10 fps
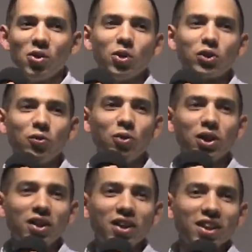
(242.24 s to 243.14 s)
Which,
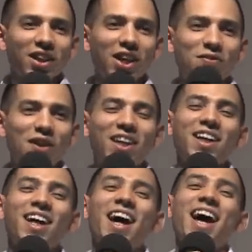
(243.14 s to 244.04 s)
would the
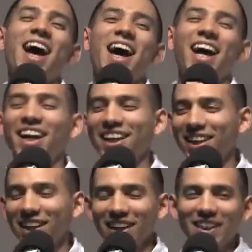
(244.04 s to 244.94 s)

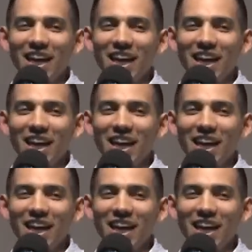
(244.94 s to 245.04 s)
confession.